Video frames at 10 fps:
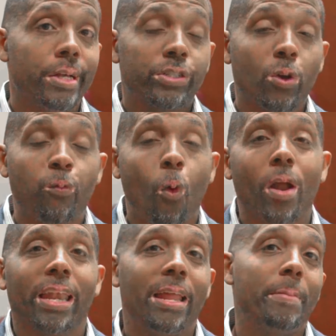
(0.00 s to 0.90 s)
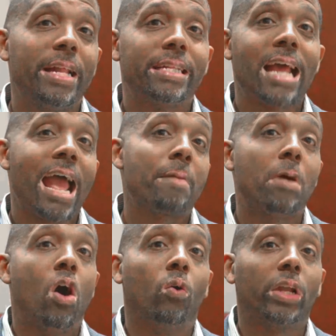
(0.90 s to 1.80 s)
So for a limited time
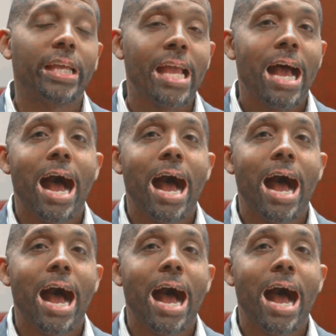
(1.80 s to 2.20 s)
only,